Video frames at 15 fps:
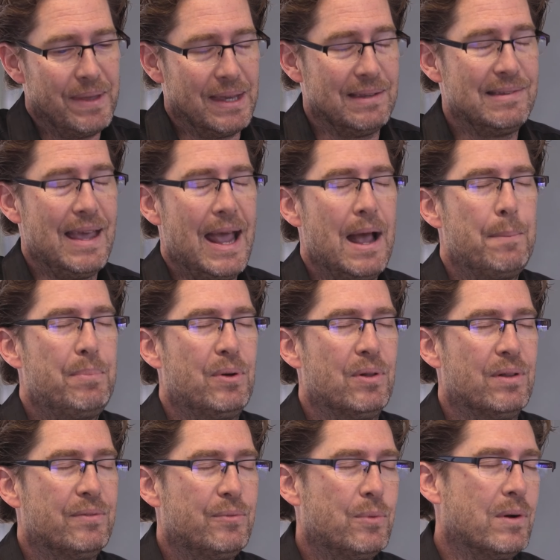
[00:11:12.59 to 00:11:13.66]

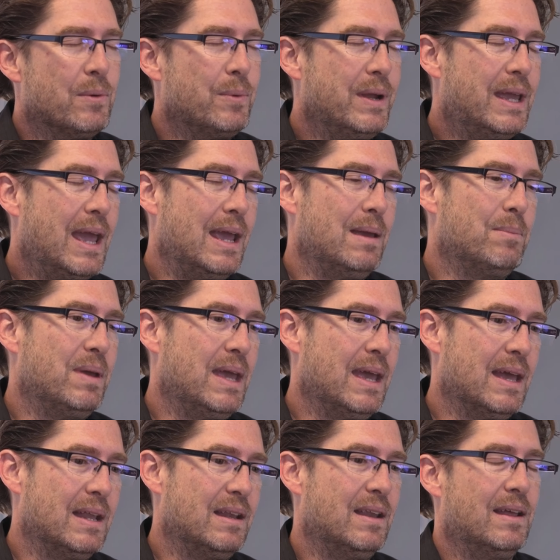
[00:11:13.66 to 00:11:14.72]
example of where we came
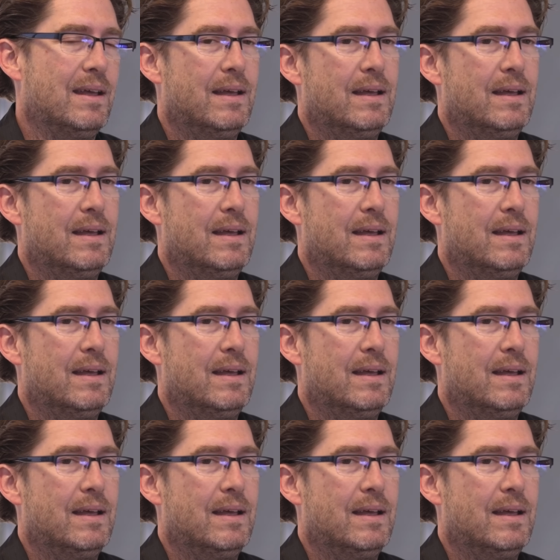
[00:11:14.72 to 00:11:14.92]
in